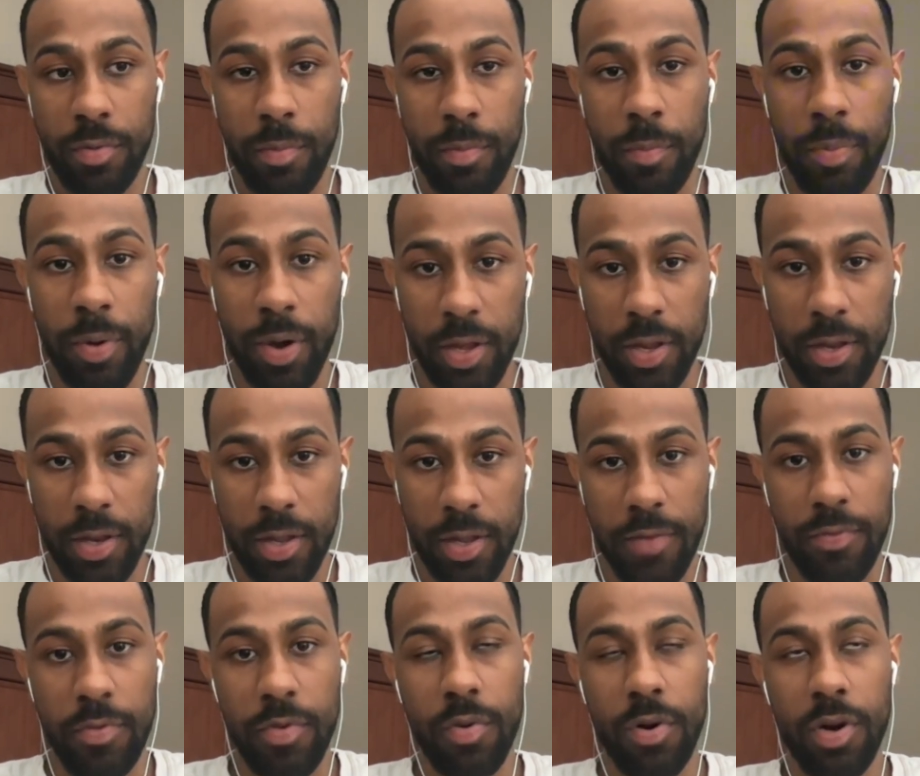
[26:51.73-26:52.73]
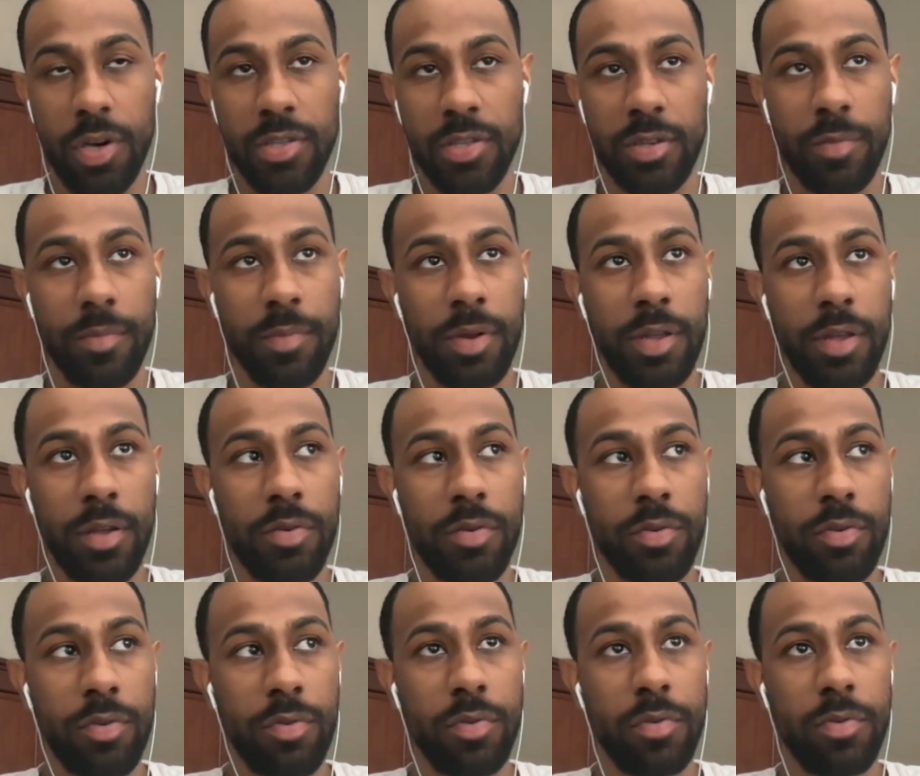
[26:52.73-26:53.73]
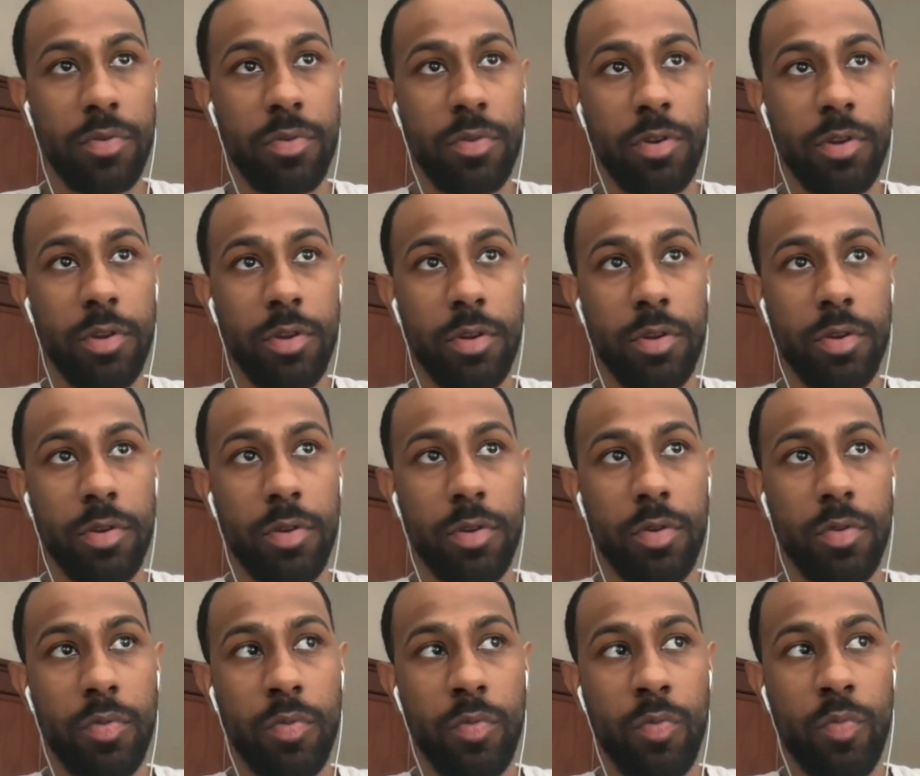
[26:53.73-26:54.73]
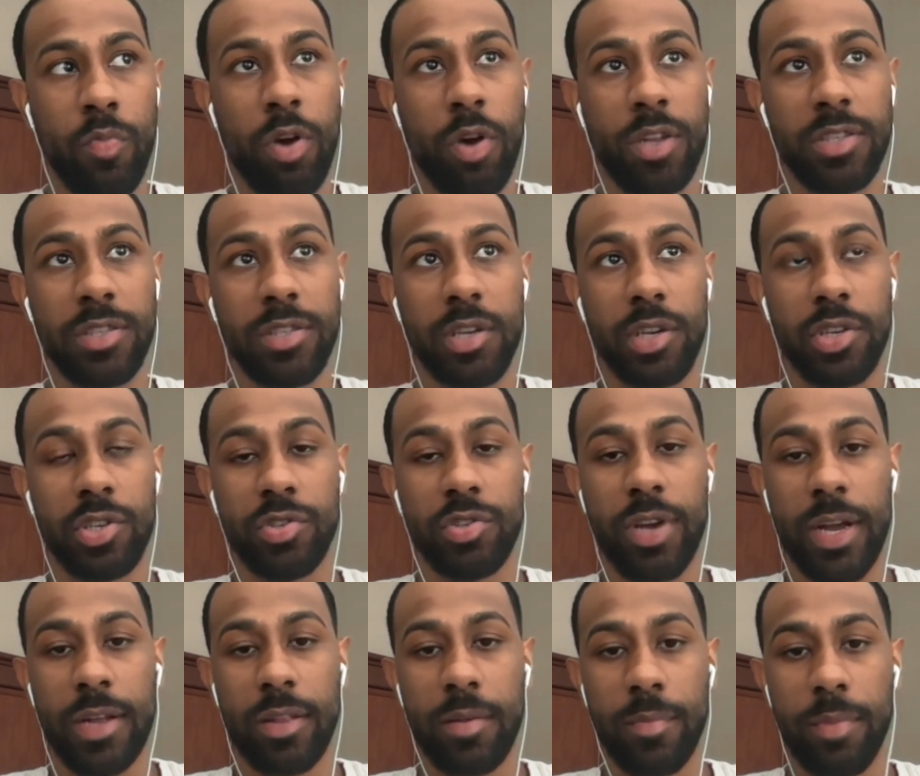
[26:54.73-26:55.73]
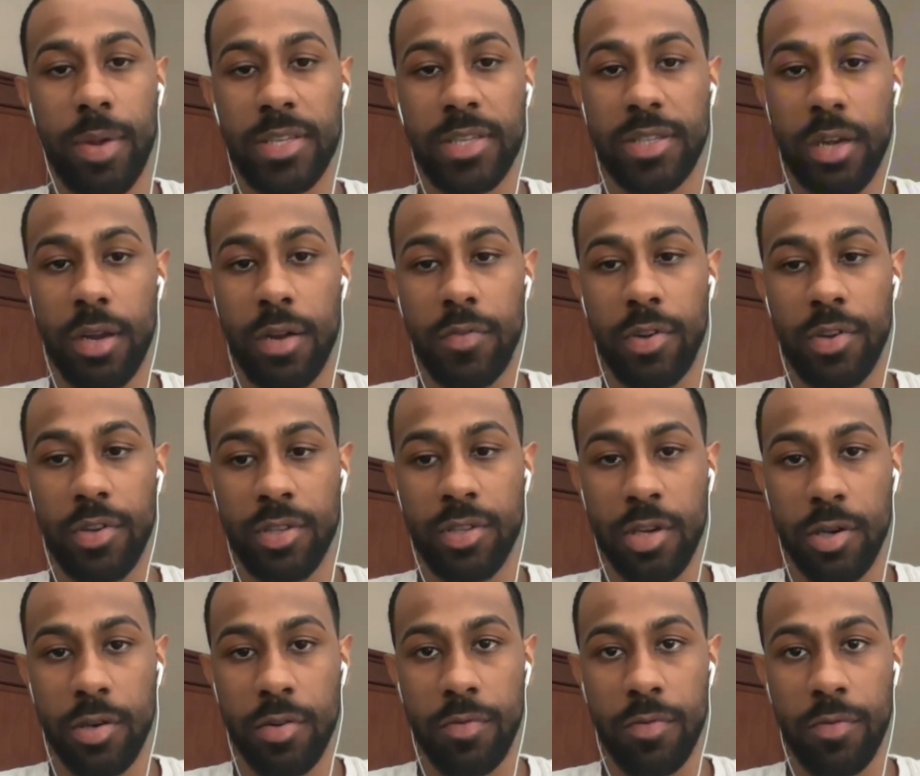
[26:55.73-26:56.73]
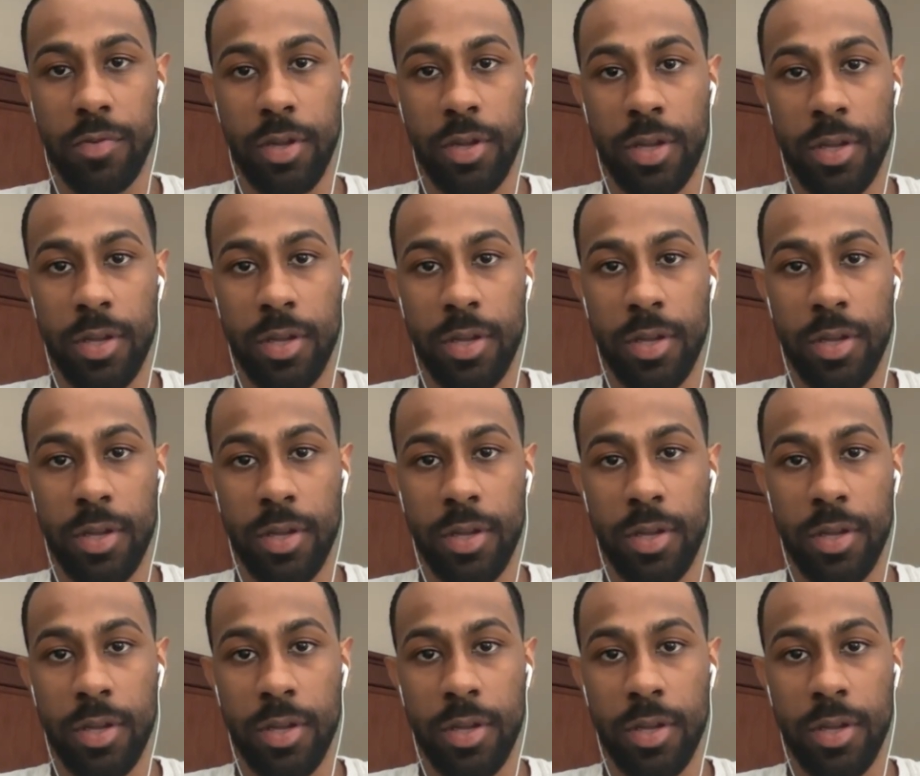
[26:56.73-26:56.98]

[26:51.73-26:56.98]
But if you are somebody who wants to extract the best out of yourself,